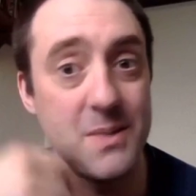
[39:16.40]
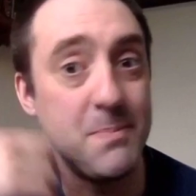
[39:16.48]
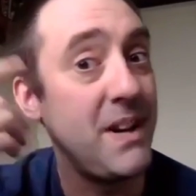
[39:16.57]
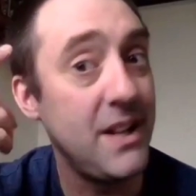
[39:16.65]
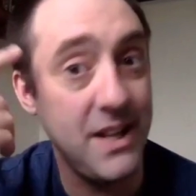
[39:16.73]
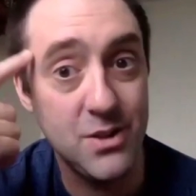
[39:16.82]
that
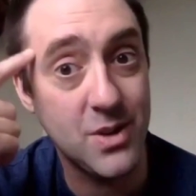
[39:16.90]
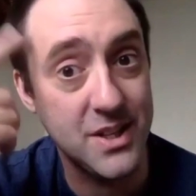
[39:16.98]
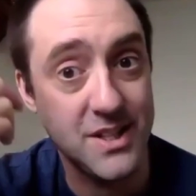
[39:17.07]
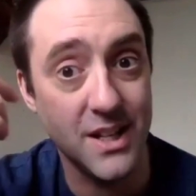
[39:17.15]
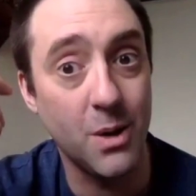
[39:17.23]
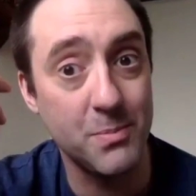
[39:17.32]
has been an
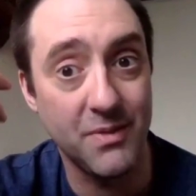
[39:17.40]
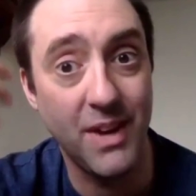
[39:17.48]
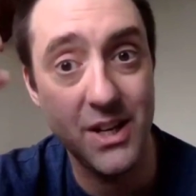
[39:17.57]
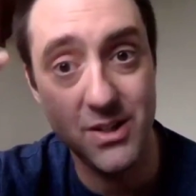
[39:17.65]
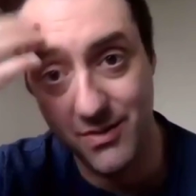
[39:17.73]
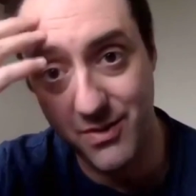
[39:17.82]
interesting
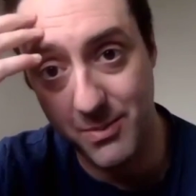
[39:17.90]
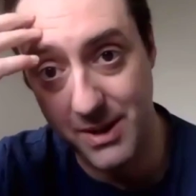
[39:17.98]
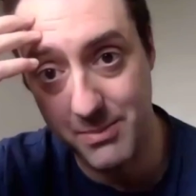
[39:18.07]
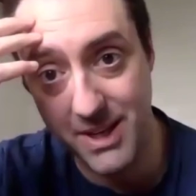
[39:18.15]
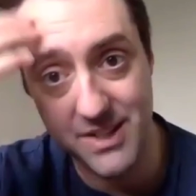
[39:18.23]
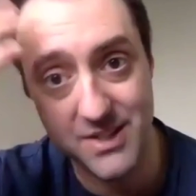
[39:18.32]
observation
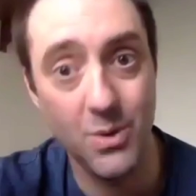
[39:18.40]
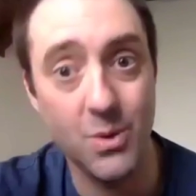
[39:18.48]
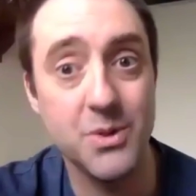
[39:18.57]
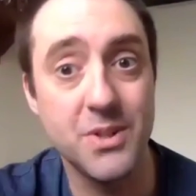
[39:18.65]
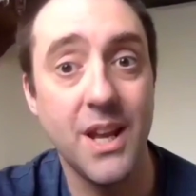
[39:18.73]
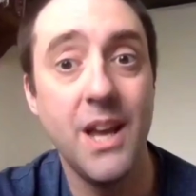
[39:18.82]
for me,
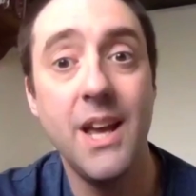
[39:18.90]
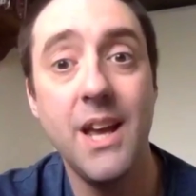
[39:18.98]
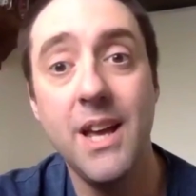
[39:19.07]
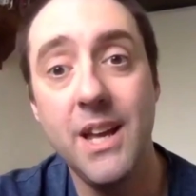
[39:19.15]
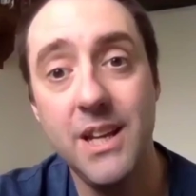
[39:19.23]
because of course,